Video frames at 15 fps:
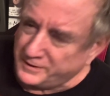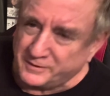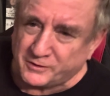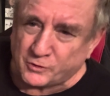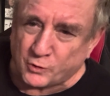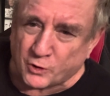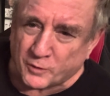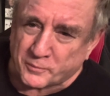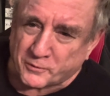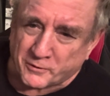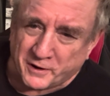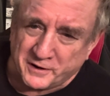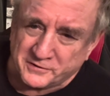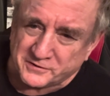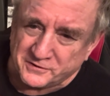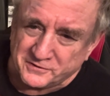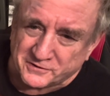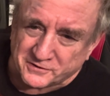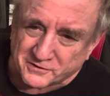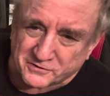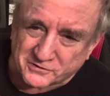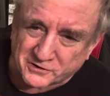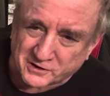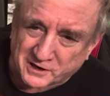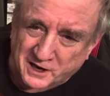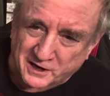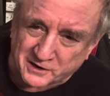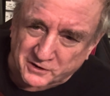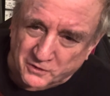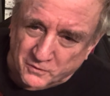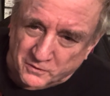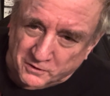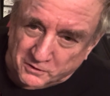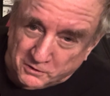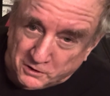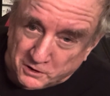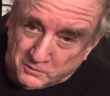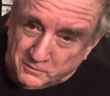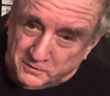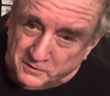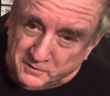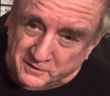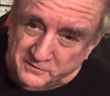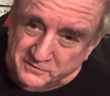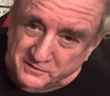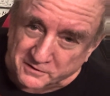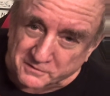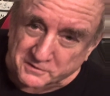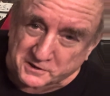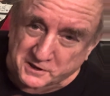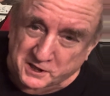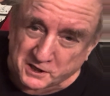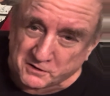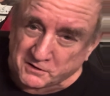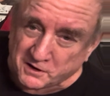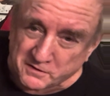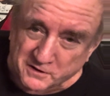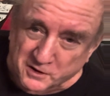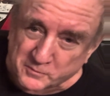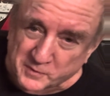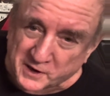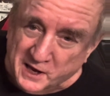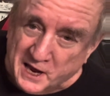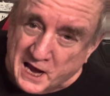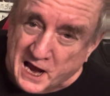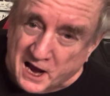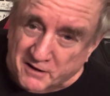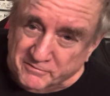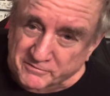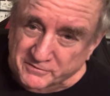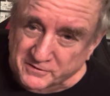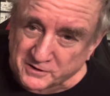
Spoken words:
corporations are just kind of going along with it because they'll kill on their behalf.